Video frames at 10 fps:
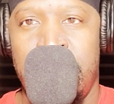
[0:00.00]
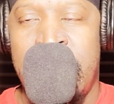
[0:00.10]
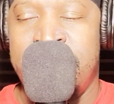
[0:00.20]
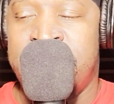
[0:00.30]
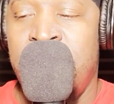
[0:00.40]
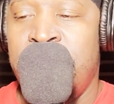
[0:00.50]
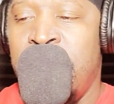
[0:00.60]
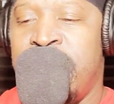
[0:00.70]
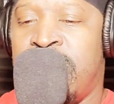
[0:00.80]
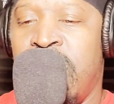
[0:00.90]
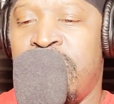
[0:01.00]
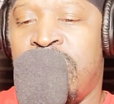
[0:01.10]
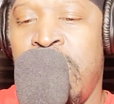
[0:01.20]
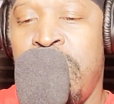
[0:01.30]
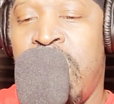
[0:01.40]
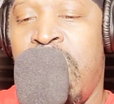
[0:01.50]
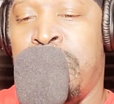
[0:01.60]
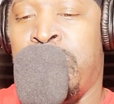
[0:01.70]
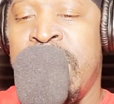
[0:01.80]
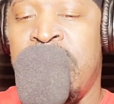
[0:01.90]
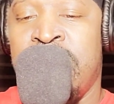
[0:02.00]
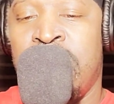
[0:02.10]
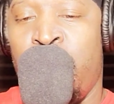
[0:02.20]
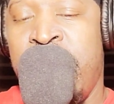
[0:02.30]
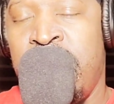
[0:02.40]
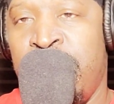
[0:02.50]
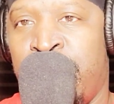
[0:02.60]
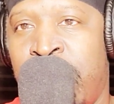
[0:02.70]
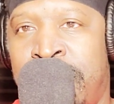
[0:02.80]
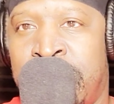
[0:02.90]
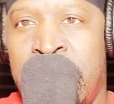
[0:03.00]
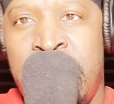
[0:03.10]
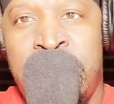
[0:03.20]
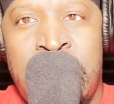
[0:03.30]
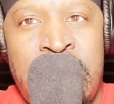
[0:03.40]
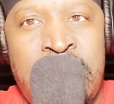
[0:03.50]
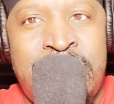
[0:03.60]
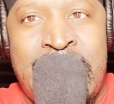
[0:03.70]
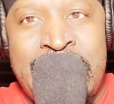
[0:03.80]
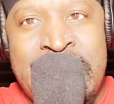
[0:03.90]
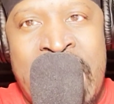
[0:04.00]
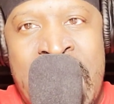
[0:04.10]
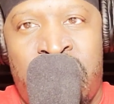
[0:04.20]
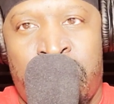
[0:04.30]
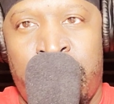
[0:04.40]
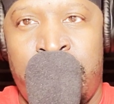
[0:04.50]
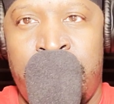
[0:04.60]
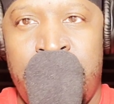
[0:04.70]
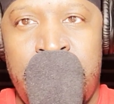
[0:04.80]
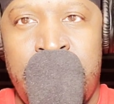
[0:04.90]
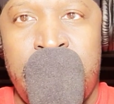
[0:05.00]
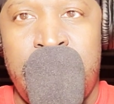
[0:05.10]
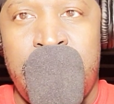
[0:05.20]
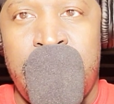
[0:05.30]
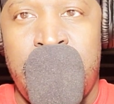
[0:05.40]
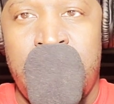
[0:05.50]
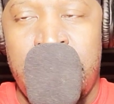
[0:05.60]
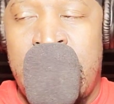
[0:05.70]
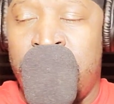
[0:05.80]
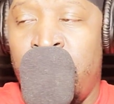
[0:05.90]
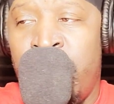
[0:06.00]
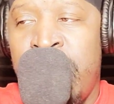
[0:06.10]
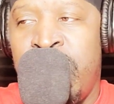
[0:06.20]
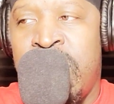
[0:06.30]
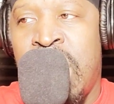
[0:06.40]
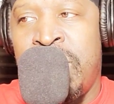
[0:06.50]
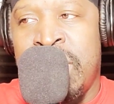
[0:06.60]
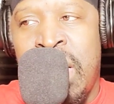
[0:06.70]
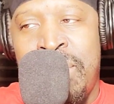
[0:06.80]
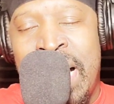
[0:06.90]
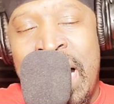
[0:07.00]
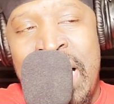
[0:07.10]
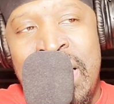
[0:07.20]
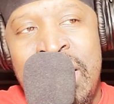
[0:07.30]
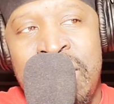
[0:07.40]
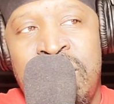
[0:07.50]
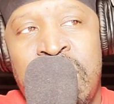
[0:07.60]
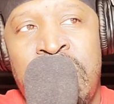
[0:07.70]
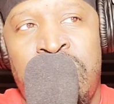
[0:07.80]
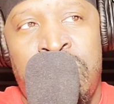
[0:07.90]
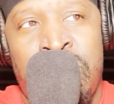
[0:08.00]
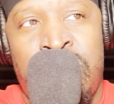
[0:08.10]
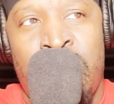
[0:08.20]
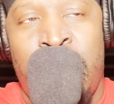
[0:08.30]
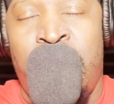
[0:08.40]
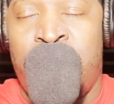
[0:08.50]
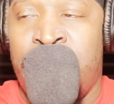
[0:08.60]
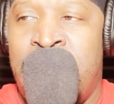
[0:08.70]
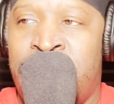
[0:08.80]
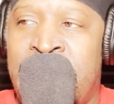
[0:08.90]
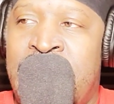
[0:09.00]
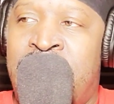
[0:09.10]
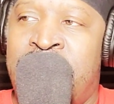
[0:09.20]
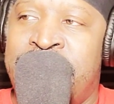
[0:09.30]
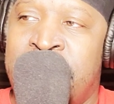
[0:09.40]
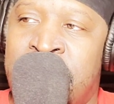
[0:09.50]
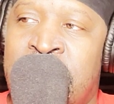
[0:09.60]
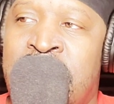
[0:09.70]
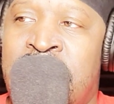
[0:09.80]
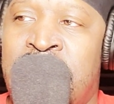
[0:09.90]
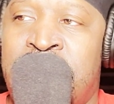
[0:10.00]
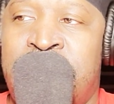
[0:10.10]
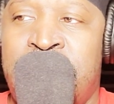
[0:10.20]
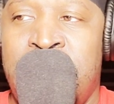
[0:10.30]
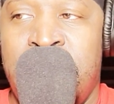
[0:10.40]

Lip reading: Like some upbringings of where you from, these things are natural. Like when we were coming up, our aunties used to walk around the house and things